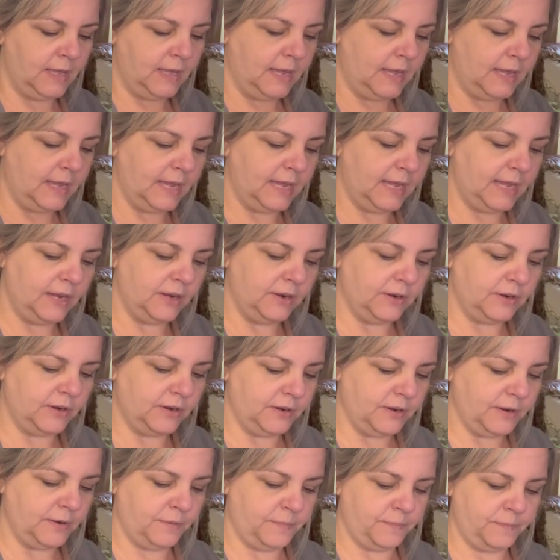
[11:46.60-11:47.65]

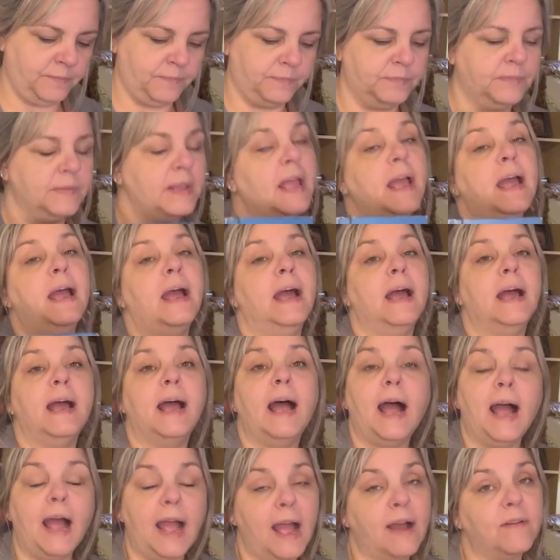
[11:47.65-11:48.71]
here
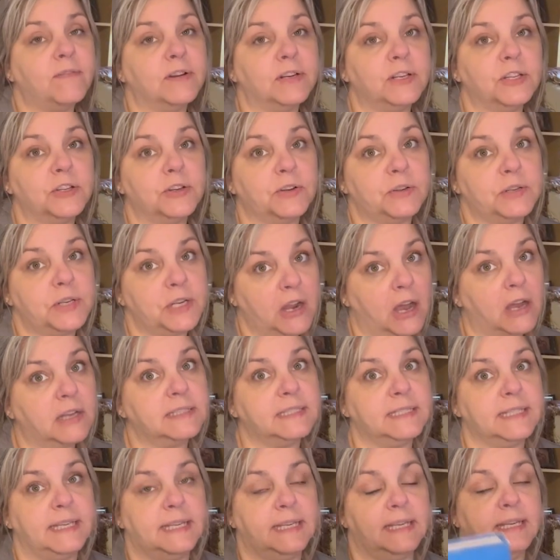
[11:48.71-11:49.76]
I have a little
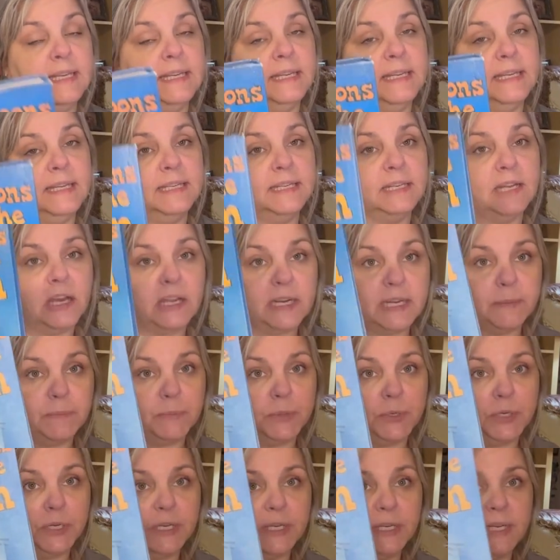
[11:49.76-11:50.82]
naughty
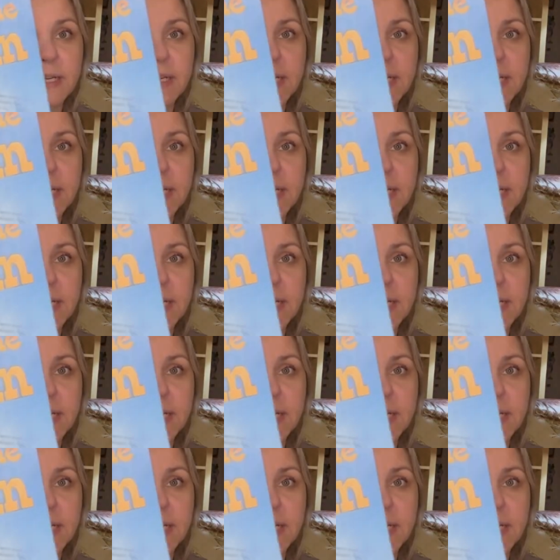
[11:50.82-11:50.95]
book,